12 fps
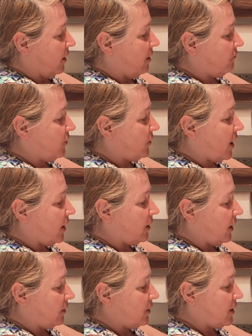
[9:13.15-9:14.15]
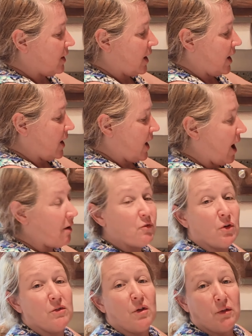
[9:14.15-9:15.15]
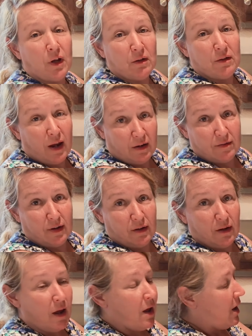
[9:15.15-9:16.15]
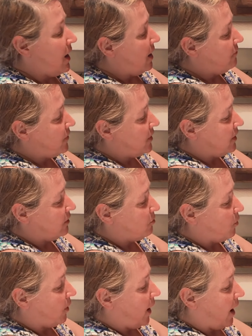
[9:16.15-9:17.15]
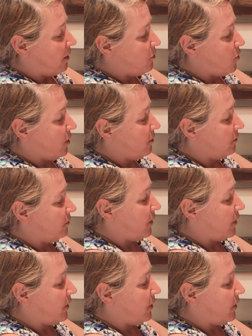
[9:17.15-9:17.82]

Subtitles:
if you like, and then after it's all done, taste it. If it needs more, add more.